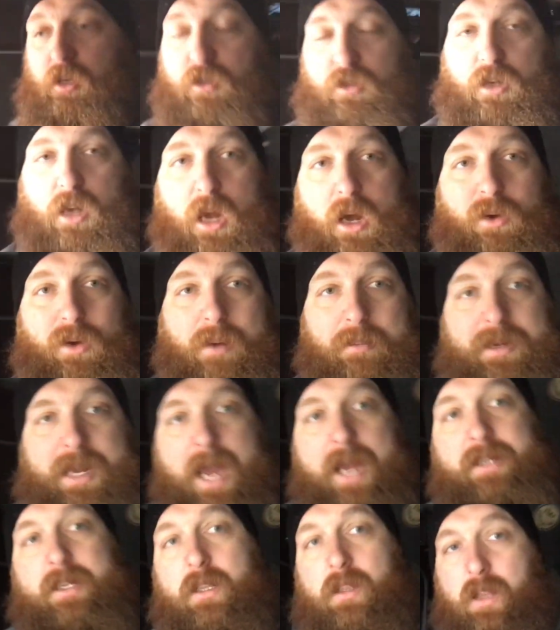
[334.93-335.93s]
So I'm
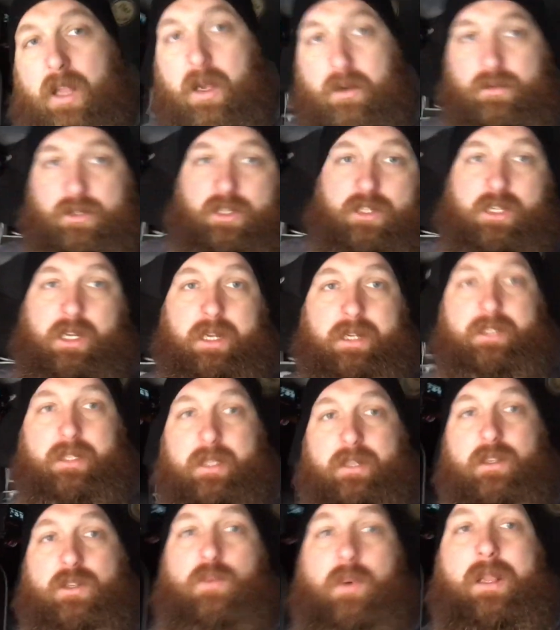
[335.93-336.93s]
gaining loads of
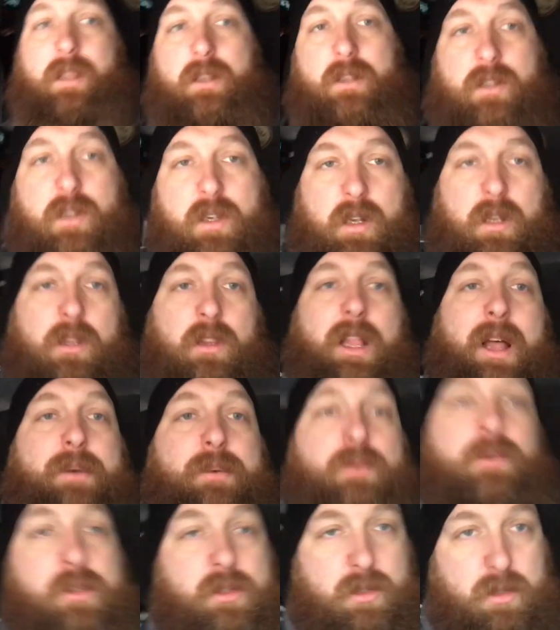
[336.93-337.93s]
seating as well as
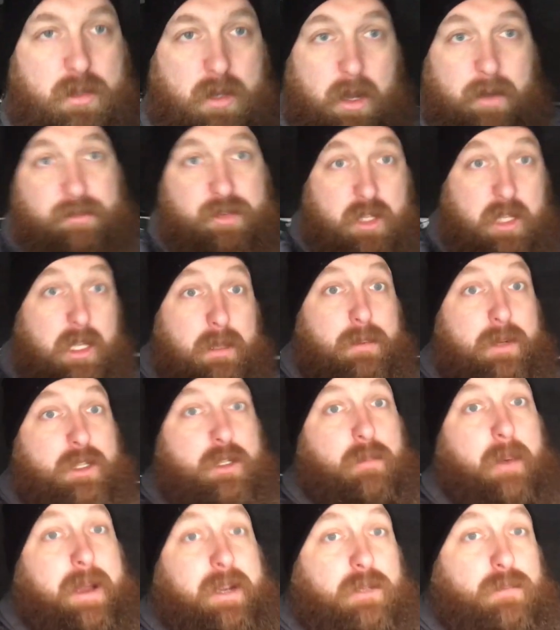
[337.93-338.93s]
loads of sleeping
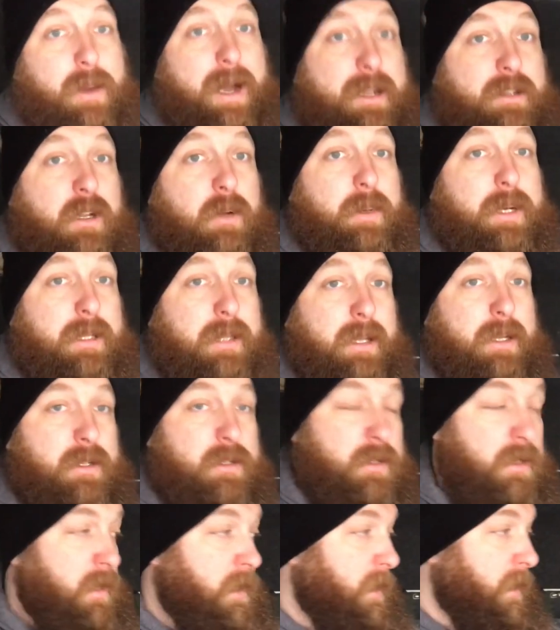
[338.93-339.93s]
space by doing
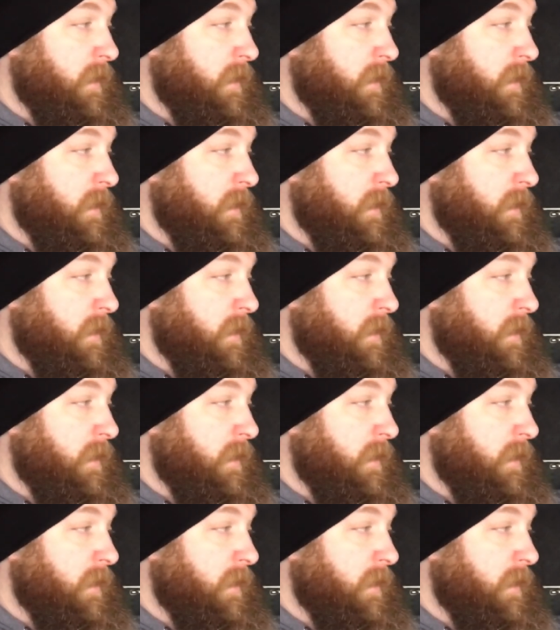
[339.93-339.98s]
this.